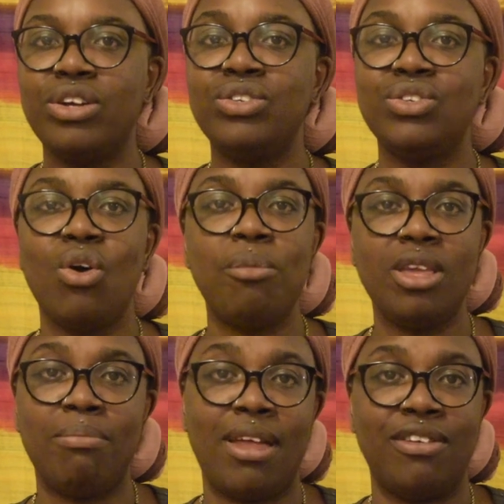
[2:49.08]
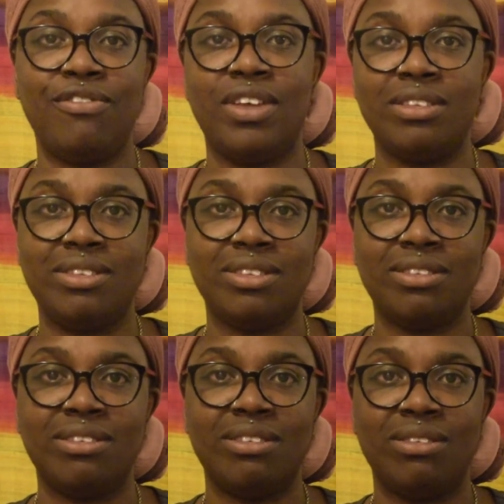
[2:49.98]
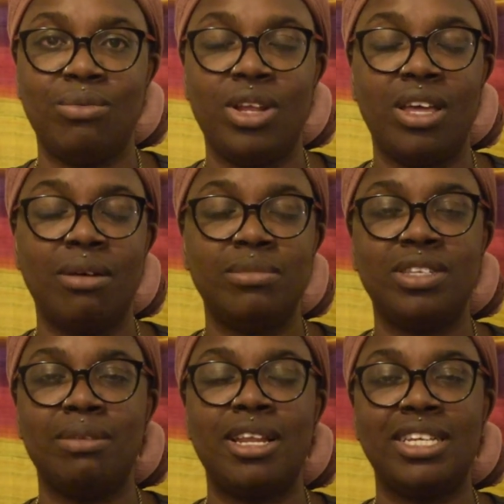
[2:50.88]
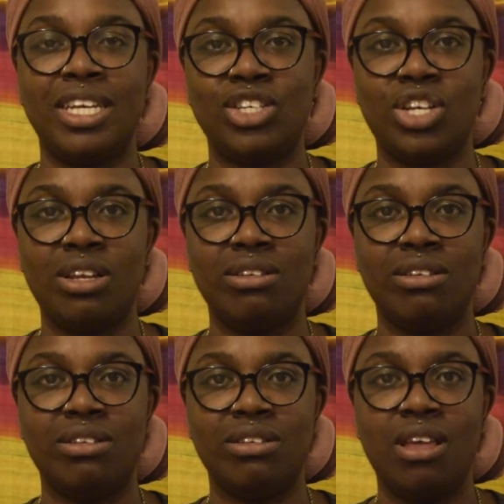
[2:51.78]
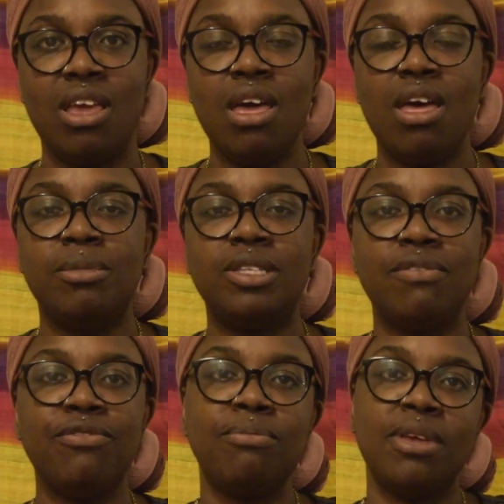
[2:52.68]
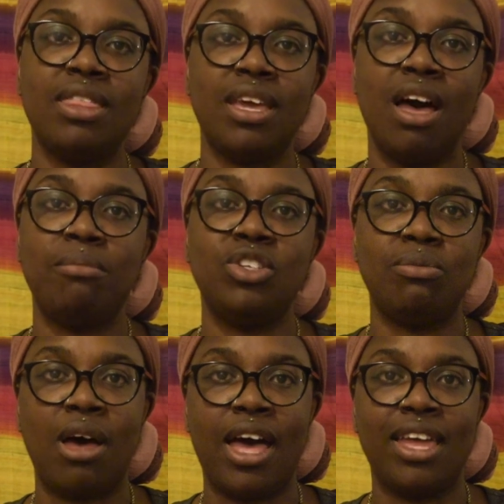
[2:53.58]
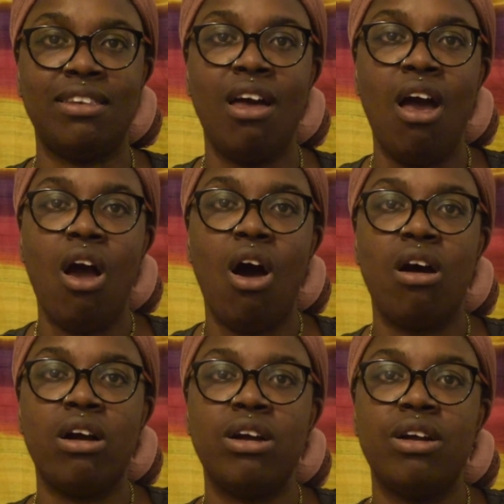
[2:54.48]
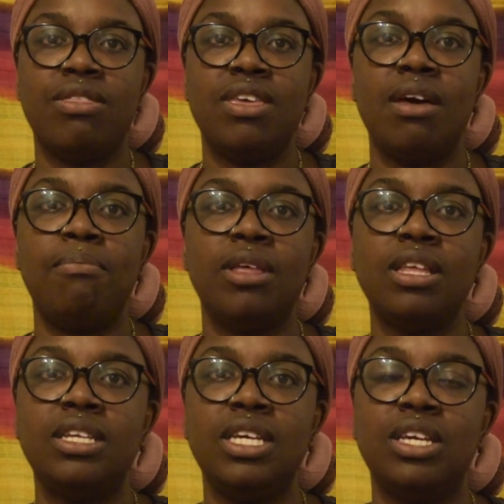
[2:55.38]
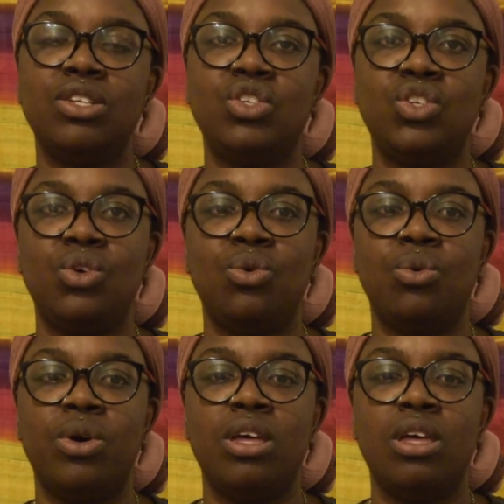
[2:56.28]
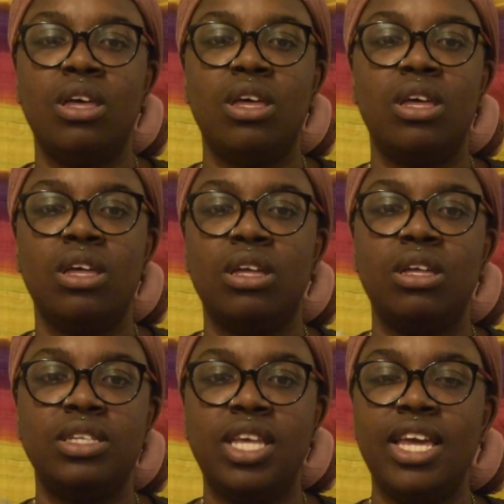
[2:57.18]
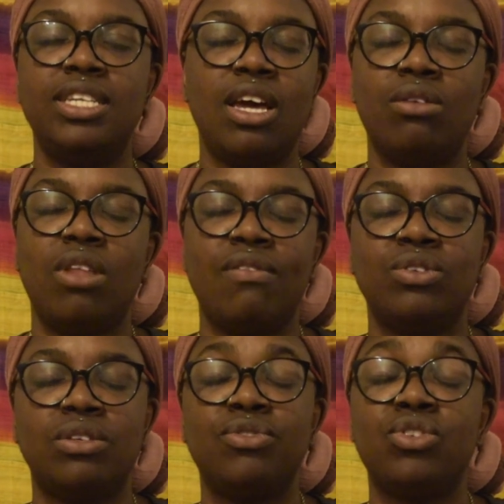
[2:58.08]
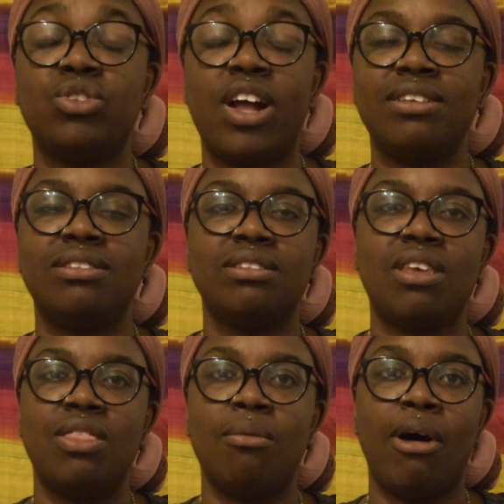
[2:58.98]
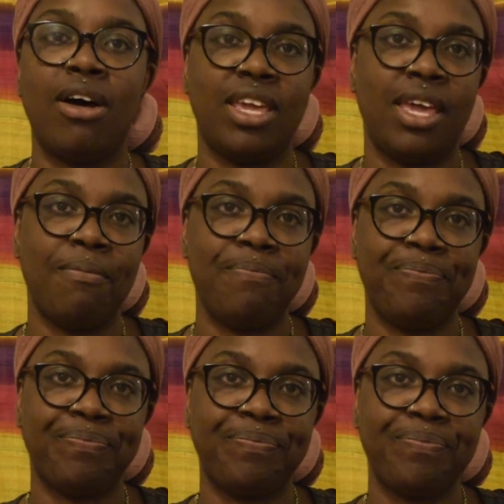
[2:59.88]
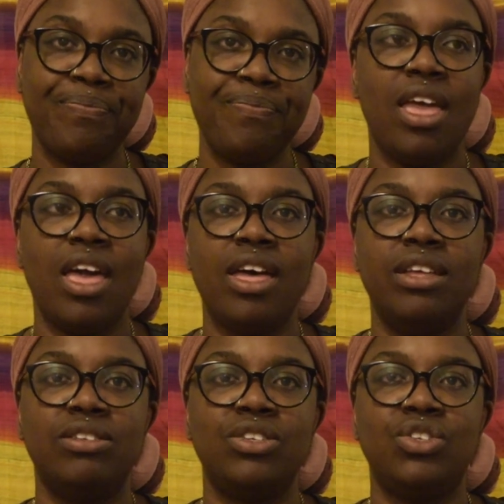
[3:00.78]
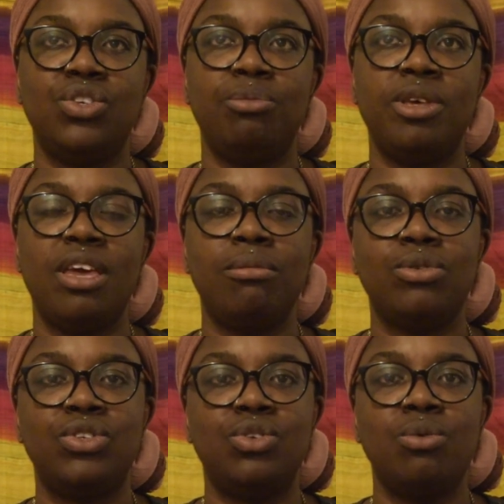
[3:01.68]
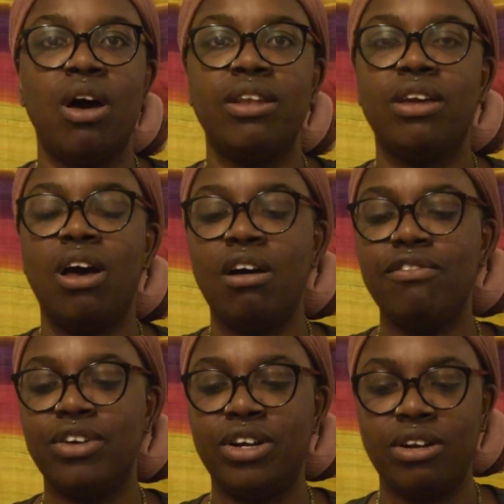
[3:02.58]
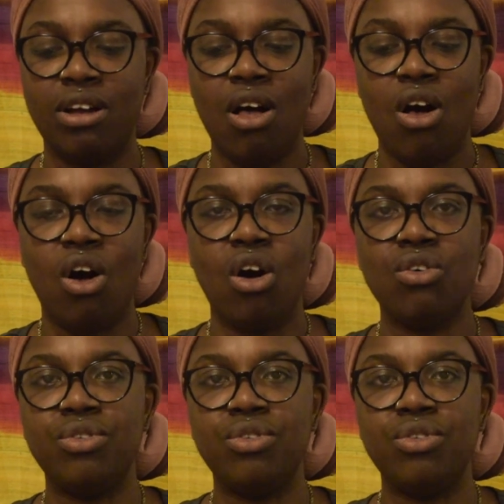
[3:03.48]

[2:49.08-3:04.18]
are so many benefits when it comes to meditation, but some for me that come to mind are the ability to take down levels of stress in the body and to be able to uncover all